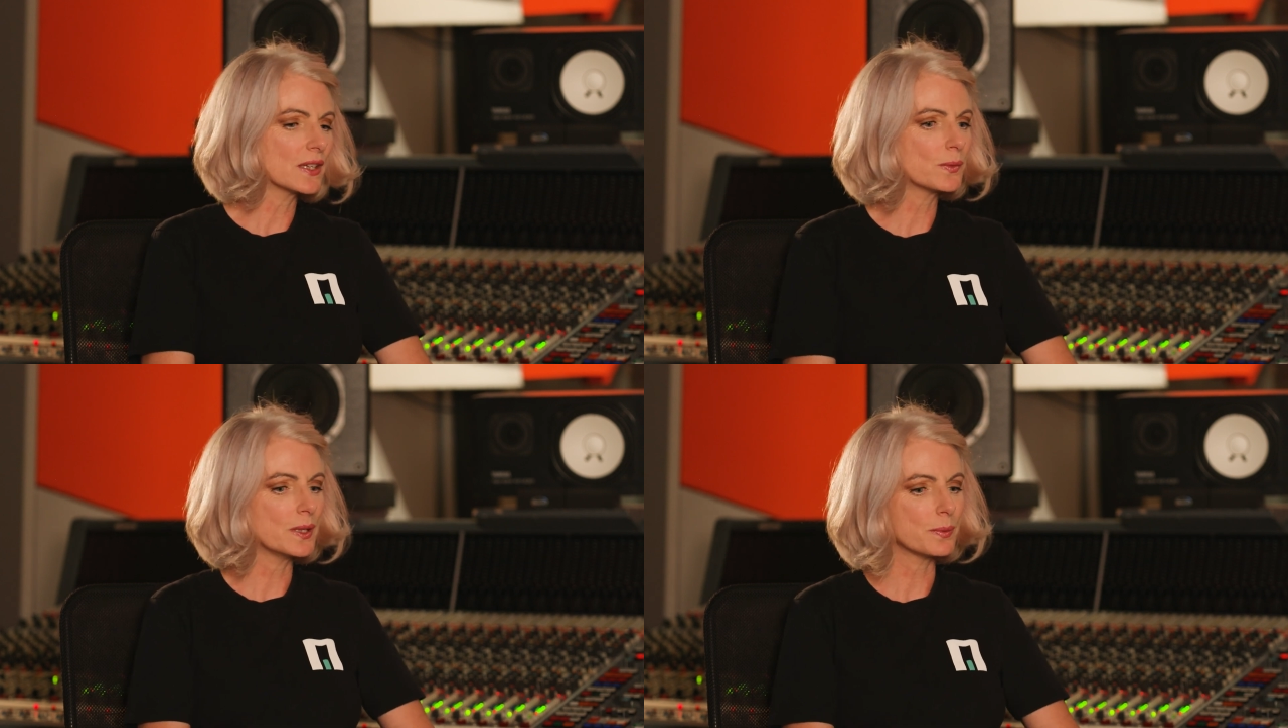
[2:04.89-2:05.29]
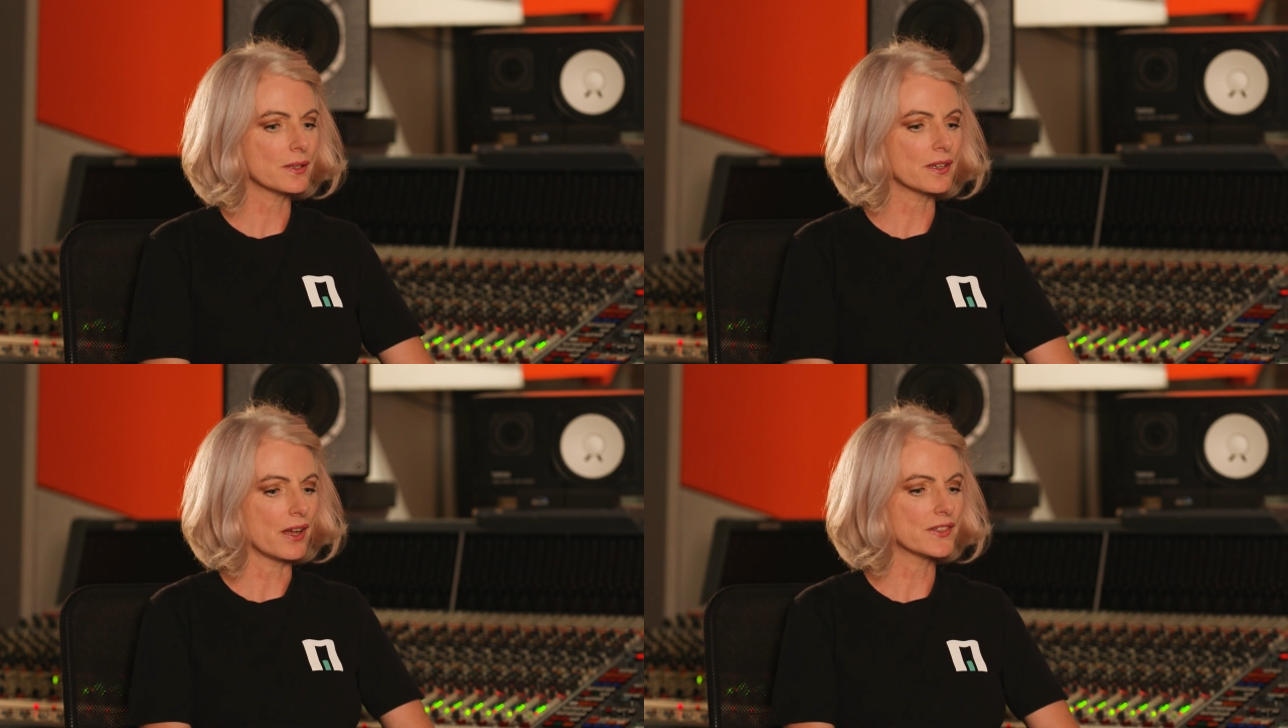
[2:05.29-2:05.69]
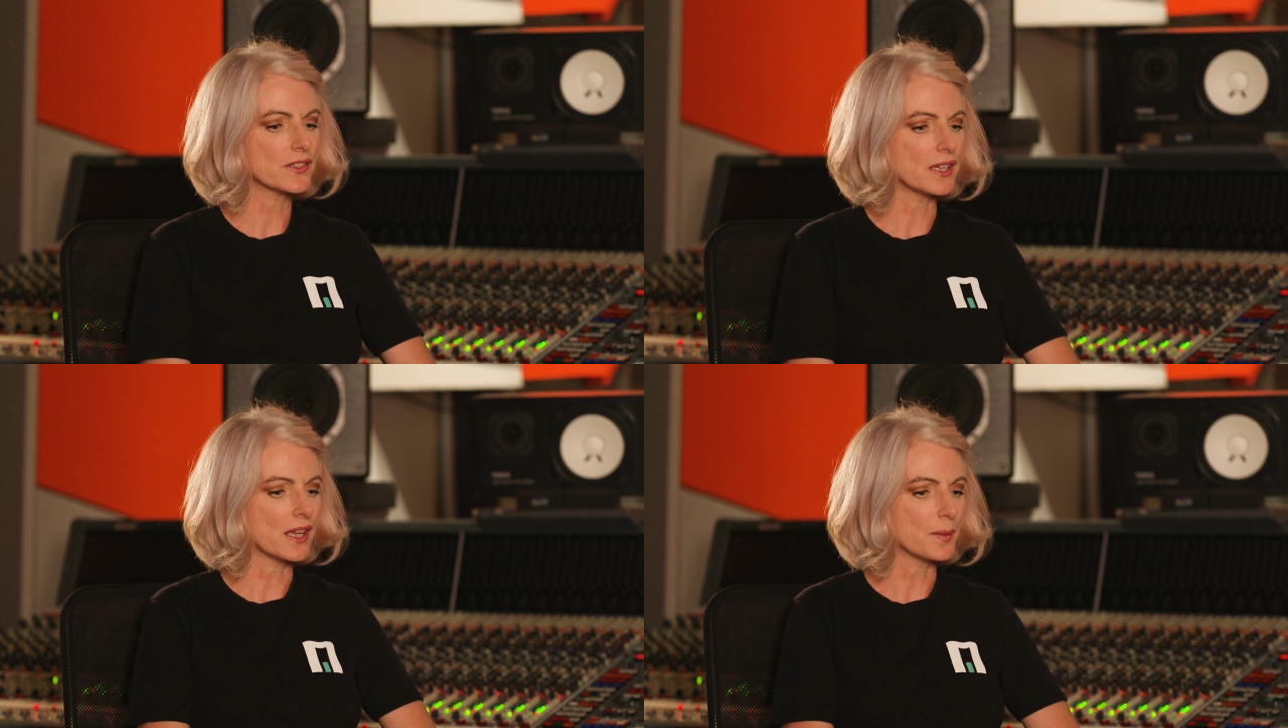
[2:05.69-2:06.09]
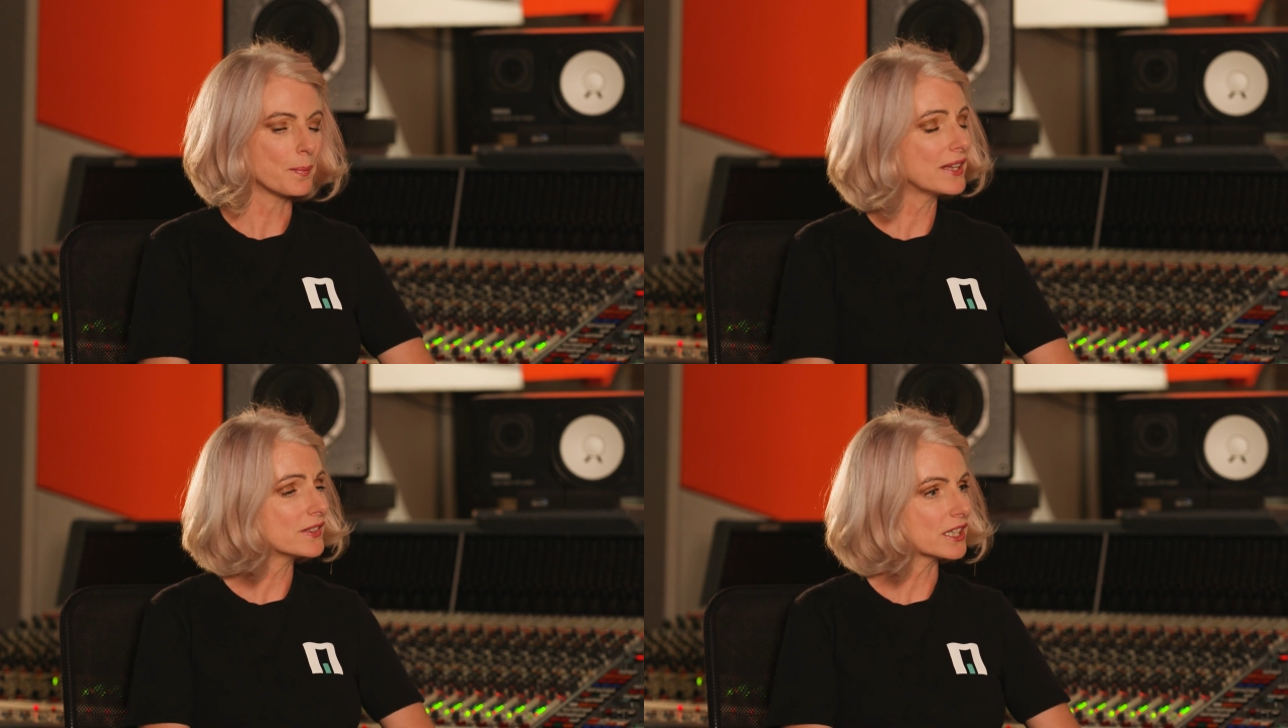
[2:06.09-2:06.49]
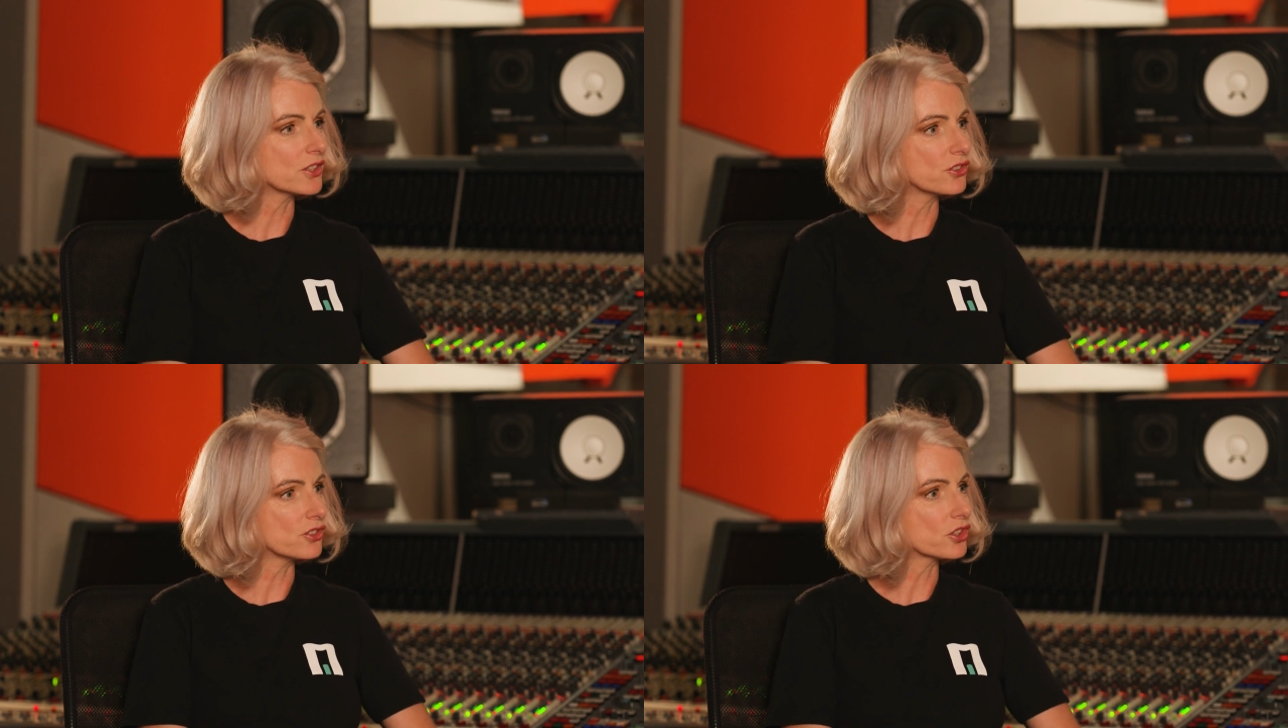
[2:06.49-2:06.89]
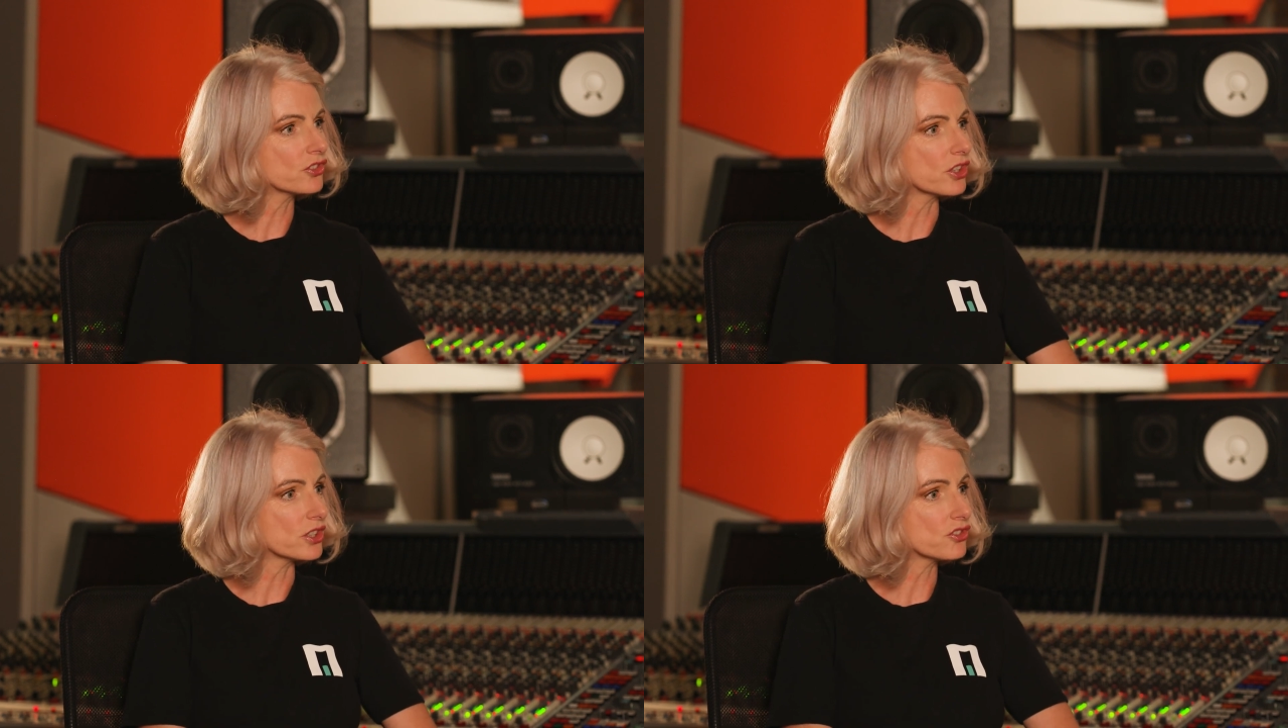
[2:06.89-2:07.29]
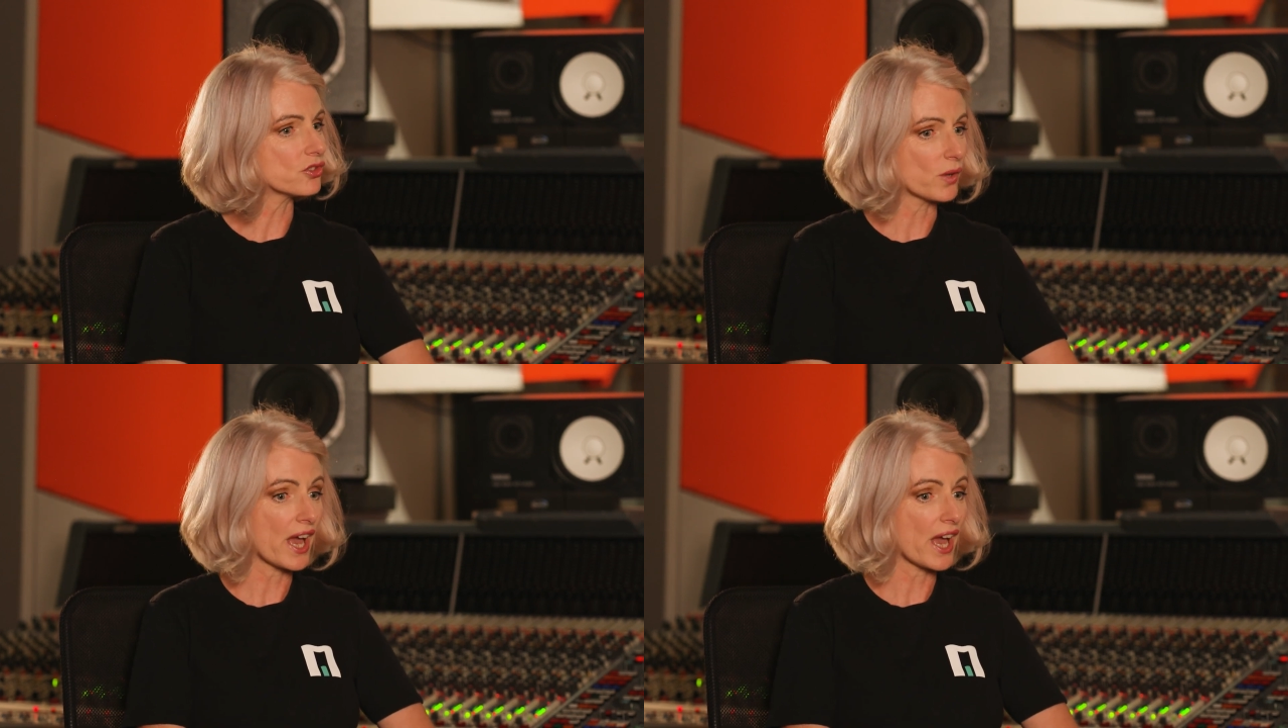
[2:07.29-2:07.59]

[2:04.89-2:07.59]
it gives people a nice uh, basic introduction to